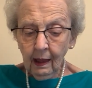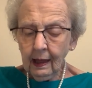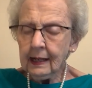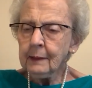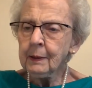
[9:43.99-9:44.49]

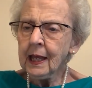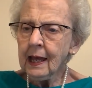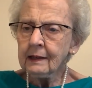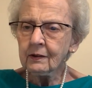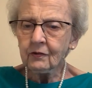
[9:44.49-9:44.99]
And he
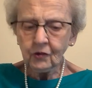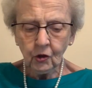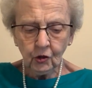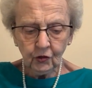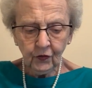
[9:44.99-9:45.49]
began to
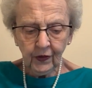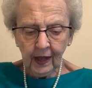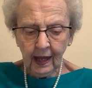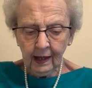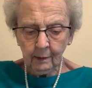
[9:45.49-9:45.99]
search for
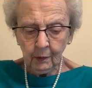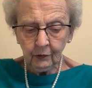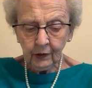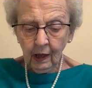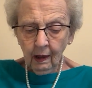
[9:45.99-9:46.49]
the
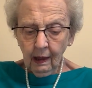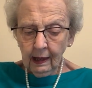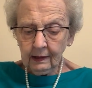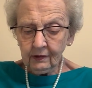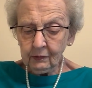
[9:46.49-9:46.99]
animals.
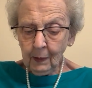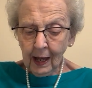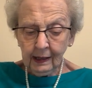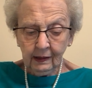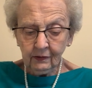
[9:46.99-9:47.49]
And
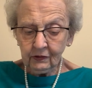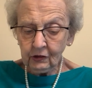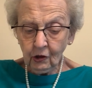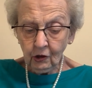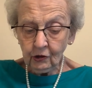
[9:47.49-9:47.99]
despite his
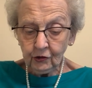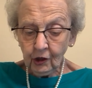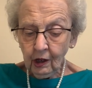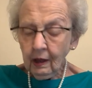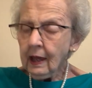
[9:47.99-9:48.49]
search,
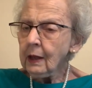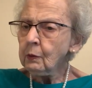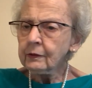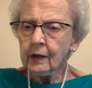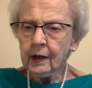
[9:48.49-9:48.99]
he
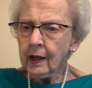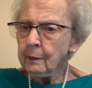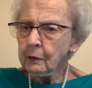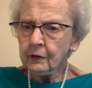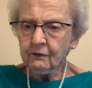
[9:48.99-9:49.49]
was
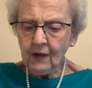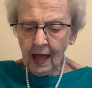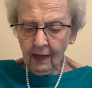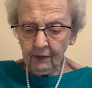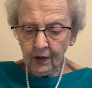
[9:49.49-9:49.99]
unable to
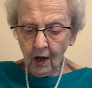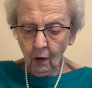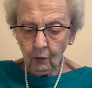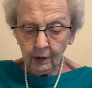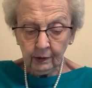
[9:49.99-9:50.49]
find the
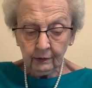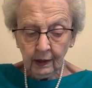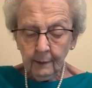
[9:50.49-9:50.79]
donkeys.